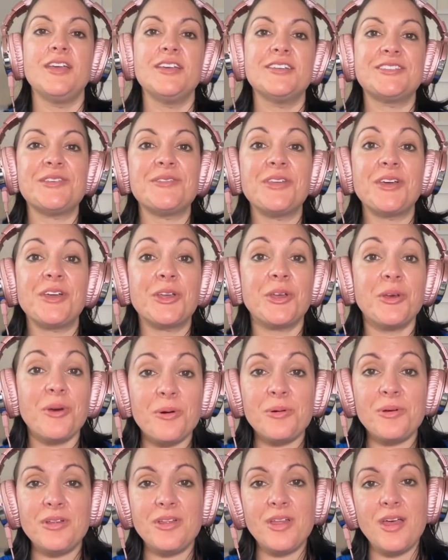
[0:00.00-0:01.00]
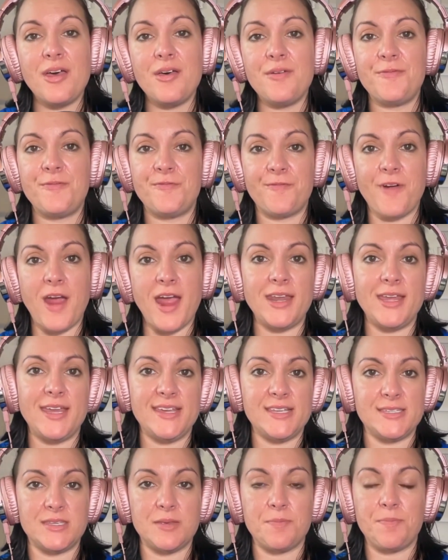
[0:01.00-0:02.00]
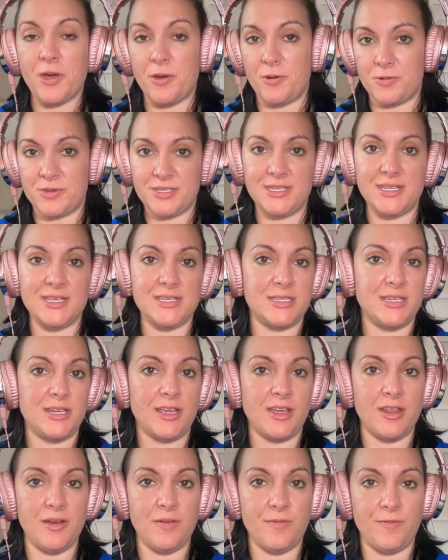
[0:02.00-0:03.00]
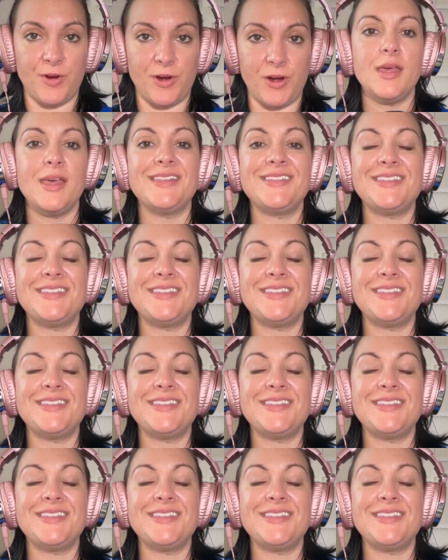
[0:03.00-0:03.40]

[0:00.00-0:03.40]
So the goal of Friday's post is to convert.